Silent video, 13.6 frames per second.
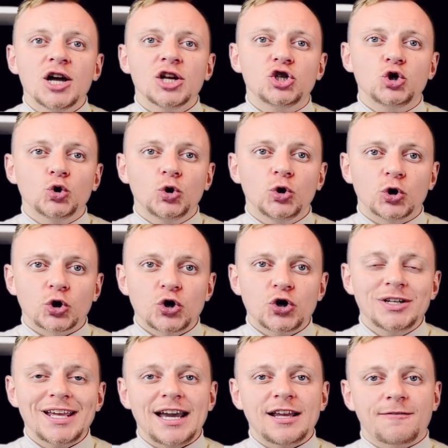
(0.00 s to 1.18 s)
to
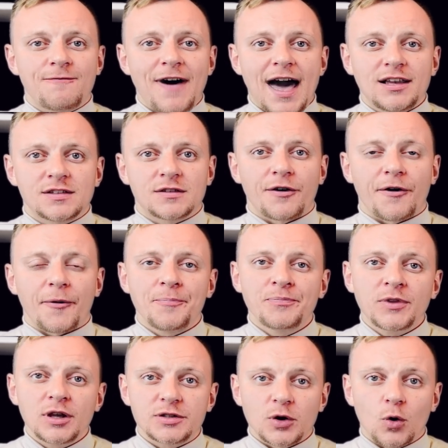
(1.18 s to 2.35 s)
learn it faster.
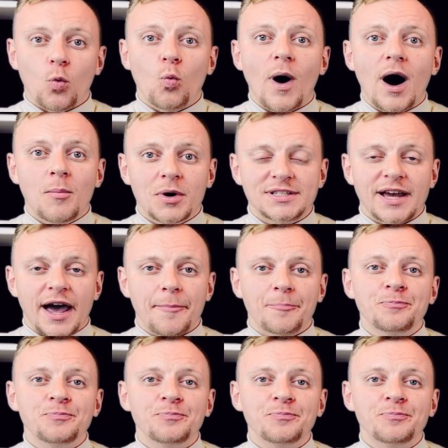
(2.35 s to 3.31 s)
So, one more time.